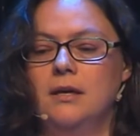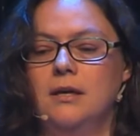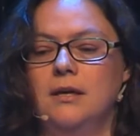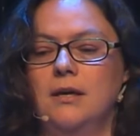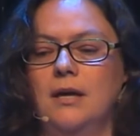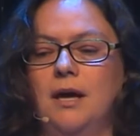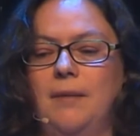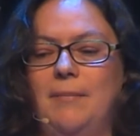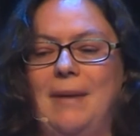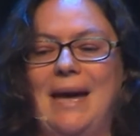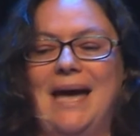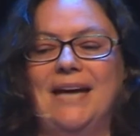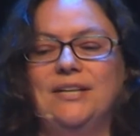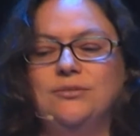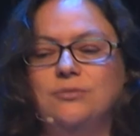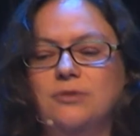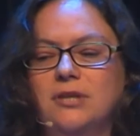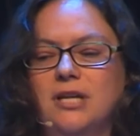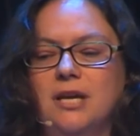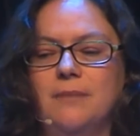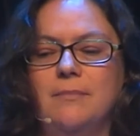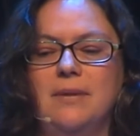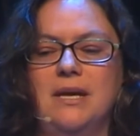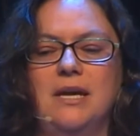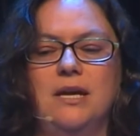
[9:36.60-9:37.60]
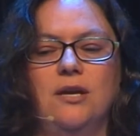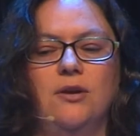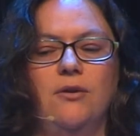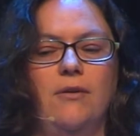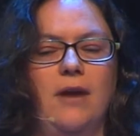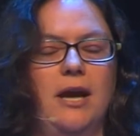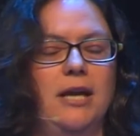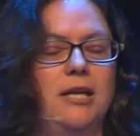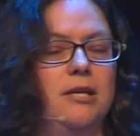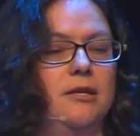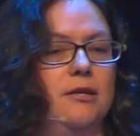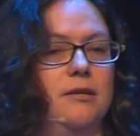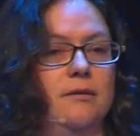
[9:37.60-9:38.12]
A password can be
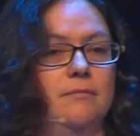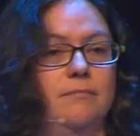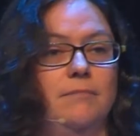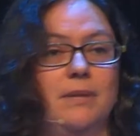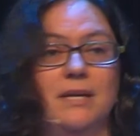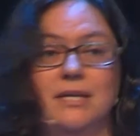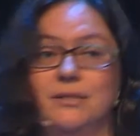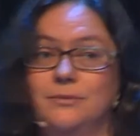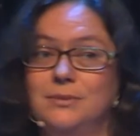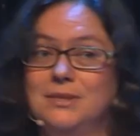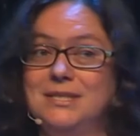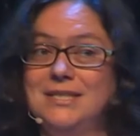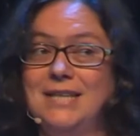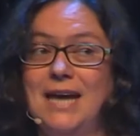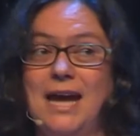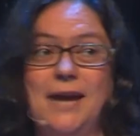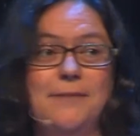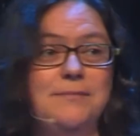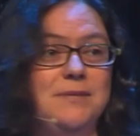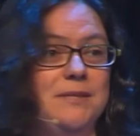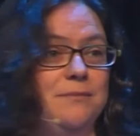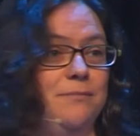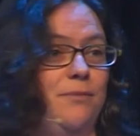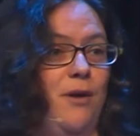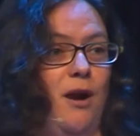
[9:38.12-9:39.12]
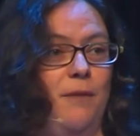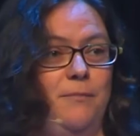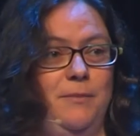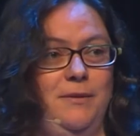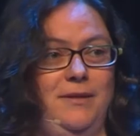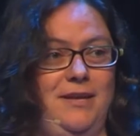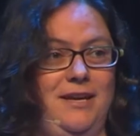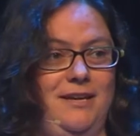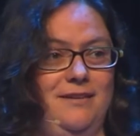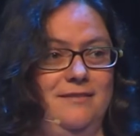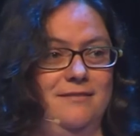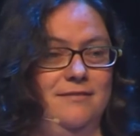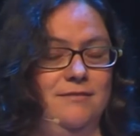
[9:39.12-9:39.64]
incorrect because it was typed
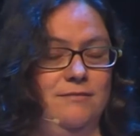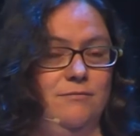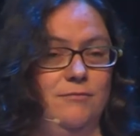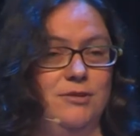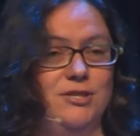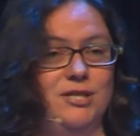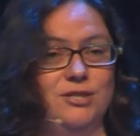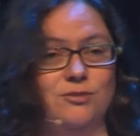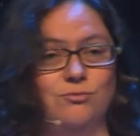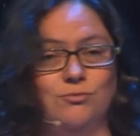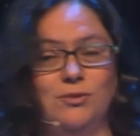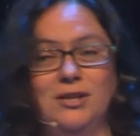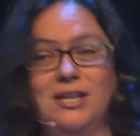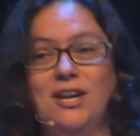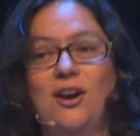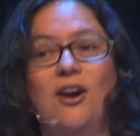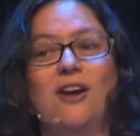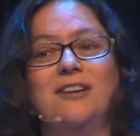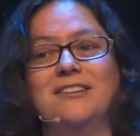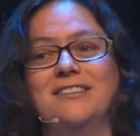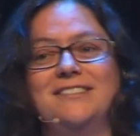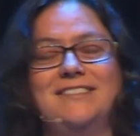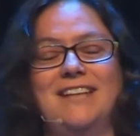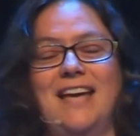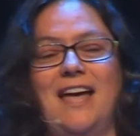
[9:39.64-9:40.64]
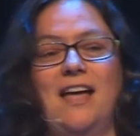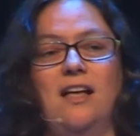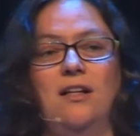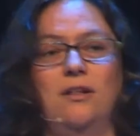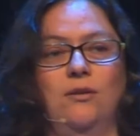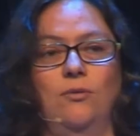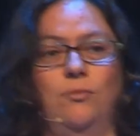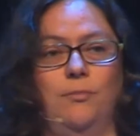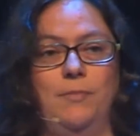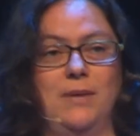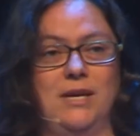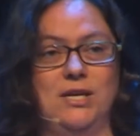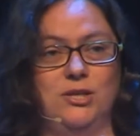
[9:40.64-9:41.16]
improperly, which is really hard to
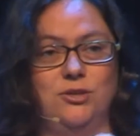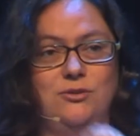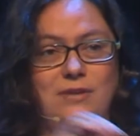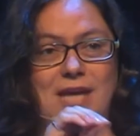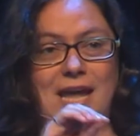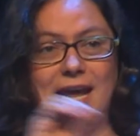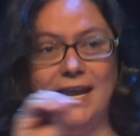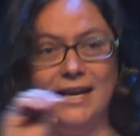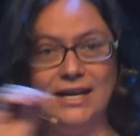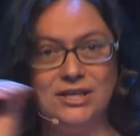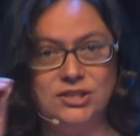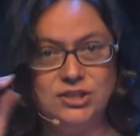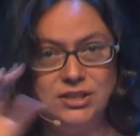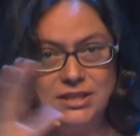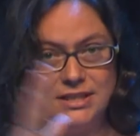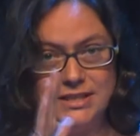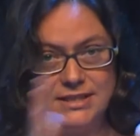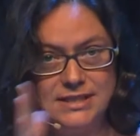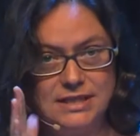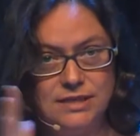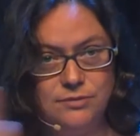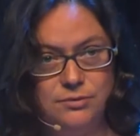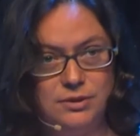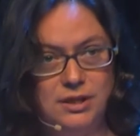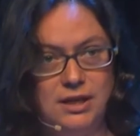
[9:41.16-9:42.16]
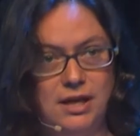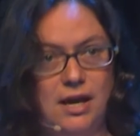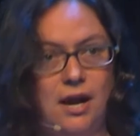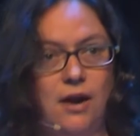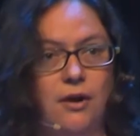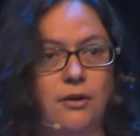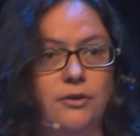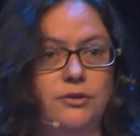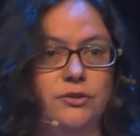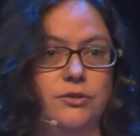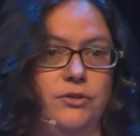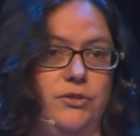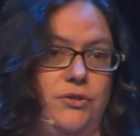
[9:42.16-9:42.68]
tell because you can't actually see what the
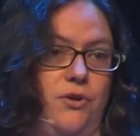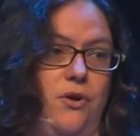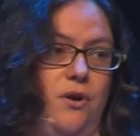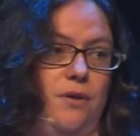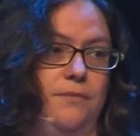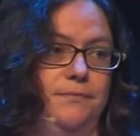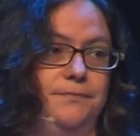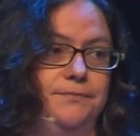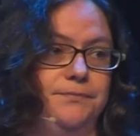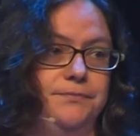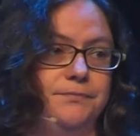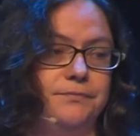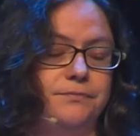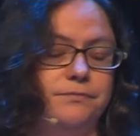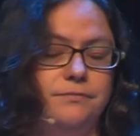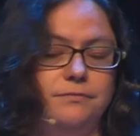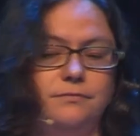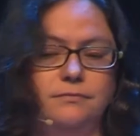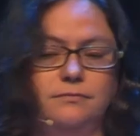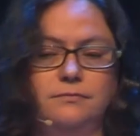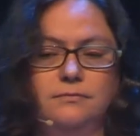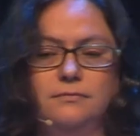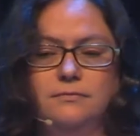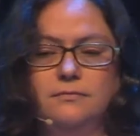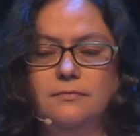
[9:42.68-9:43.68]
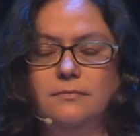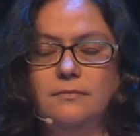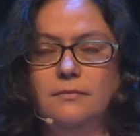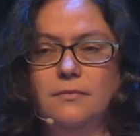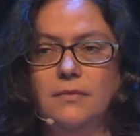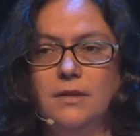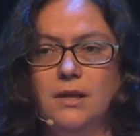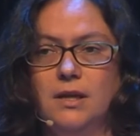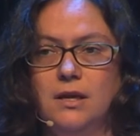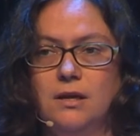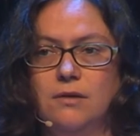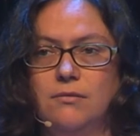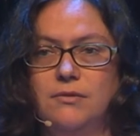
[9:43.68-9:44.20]
characters are.
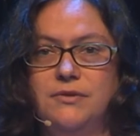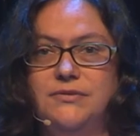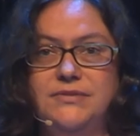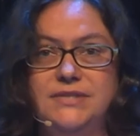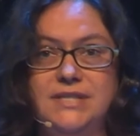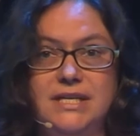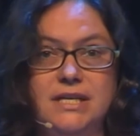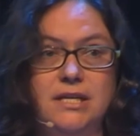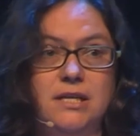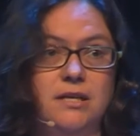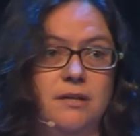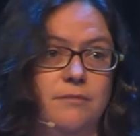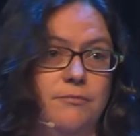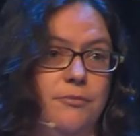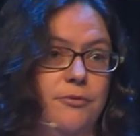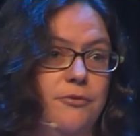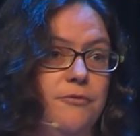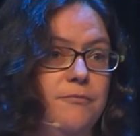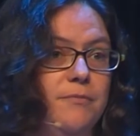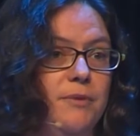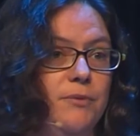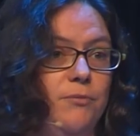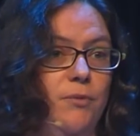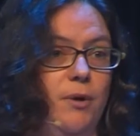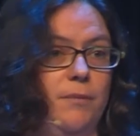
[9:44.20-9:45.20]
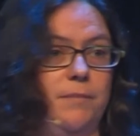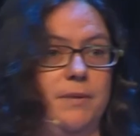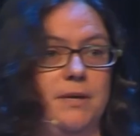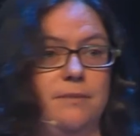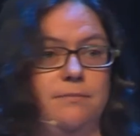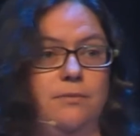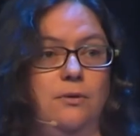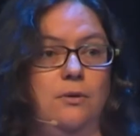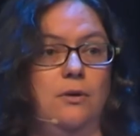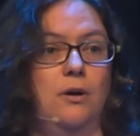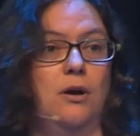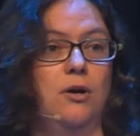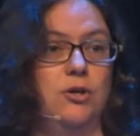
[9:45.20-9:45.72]
We've seen an improvement where
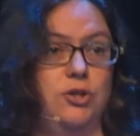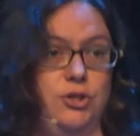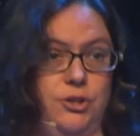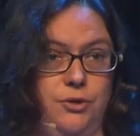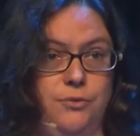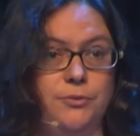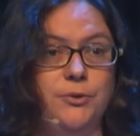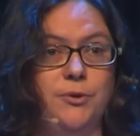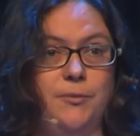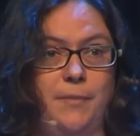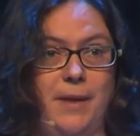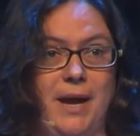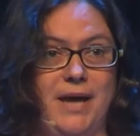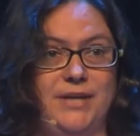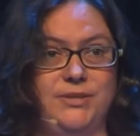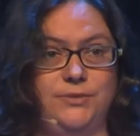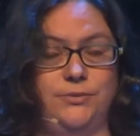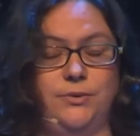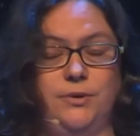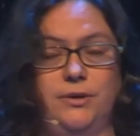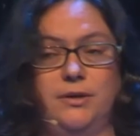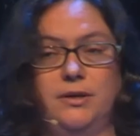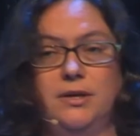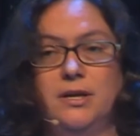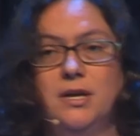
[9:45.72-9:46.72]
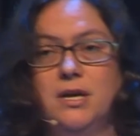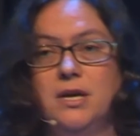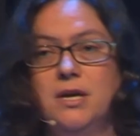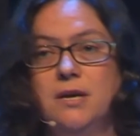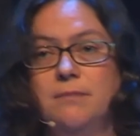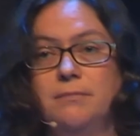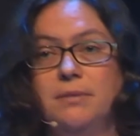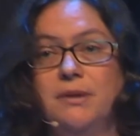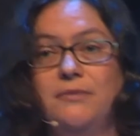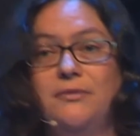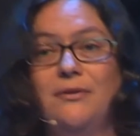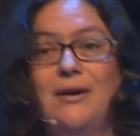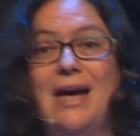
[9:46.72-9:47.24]
people are shown their password.
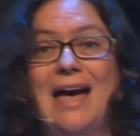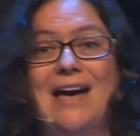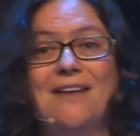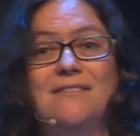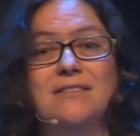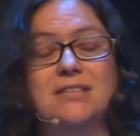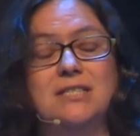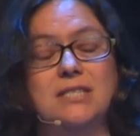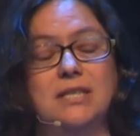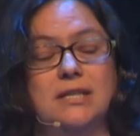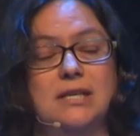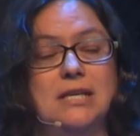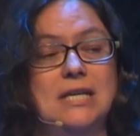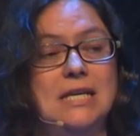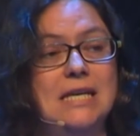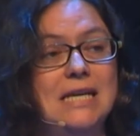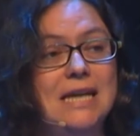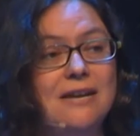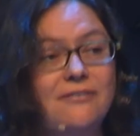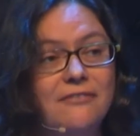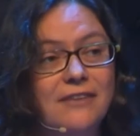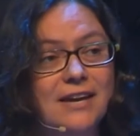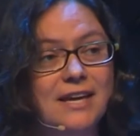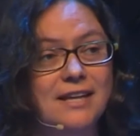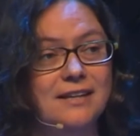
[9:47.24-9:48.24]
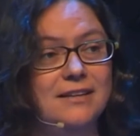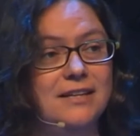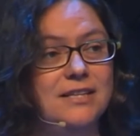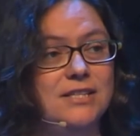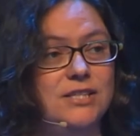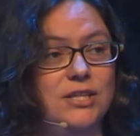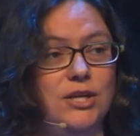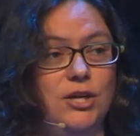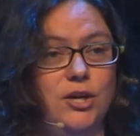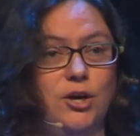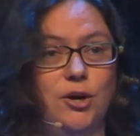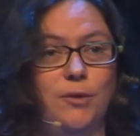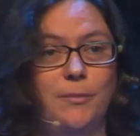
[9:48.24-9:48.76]
But if you have a significantly
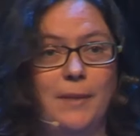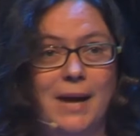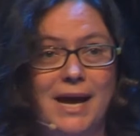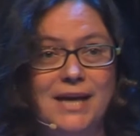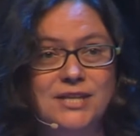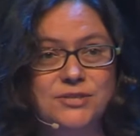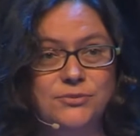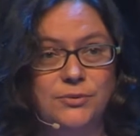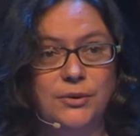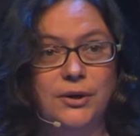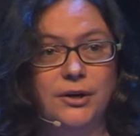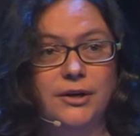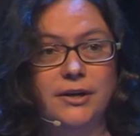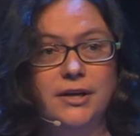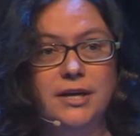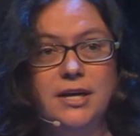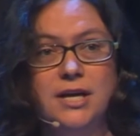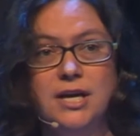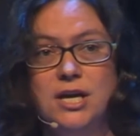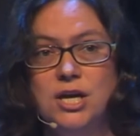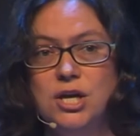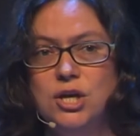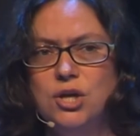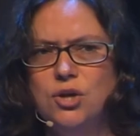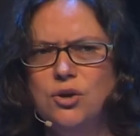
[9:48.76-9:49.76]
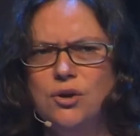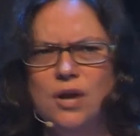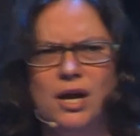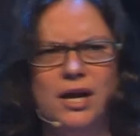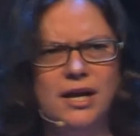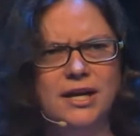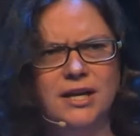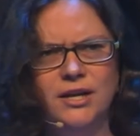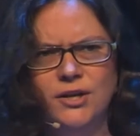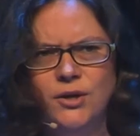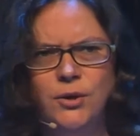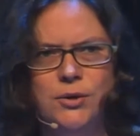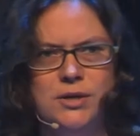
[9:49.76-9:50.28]
secure password, you're not
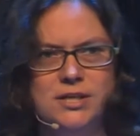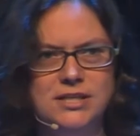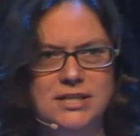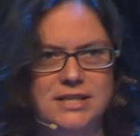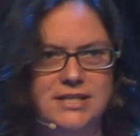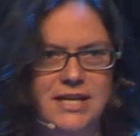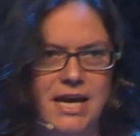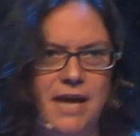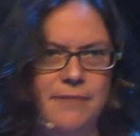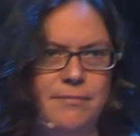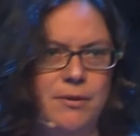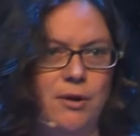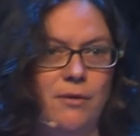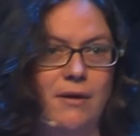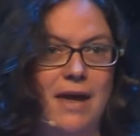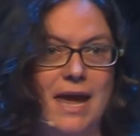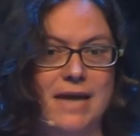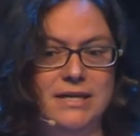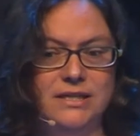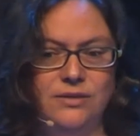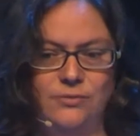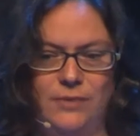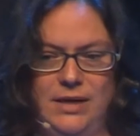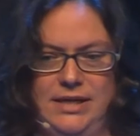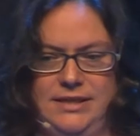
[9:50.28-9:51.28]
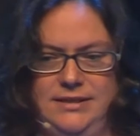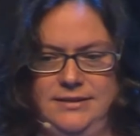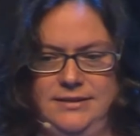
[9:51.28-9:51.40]
going to notice a typo anyway.